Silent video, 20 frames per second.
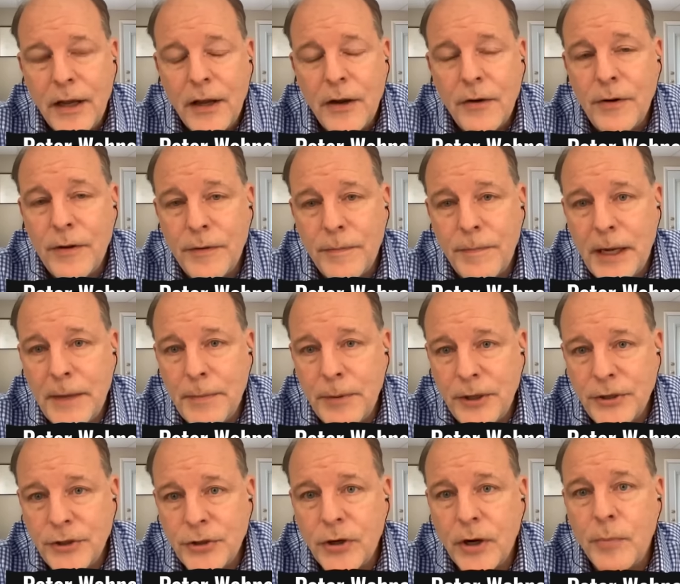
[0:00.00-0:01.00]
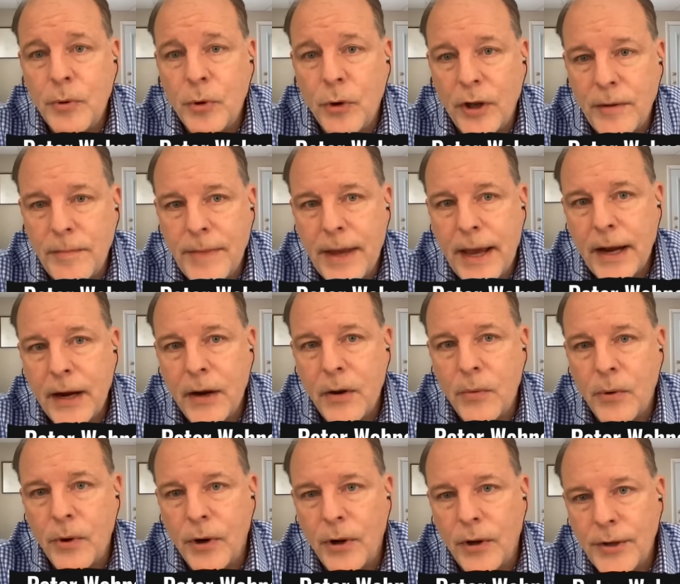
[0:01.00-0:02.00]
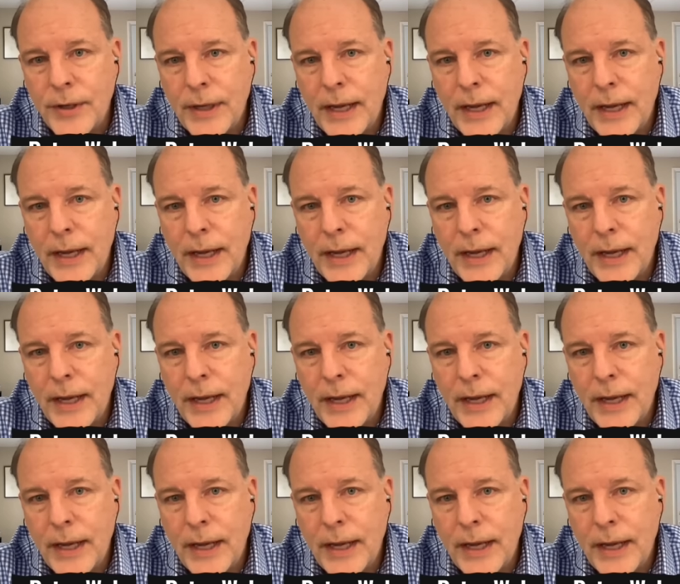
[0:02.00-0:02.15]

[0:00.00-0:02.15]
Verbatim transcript: with people in Trump world and MAGA world,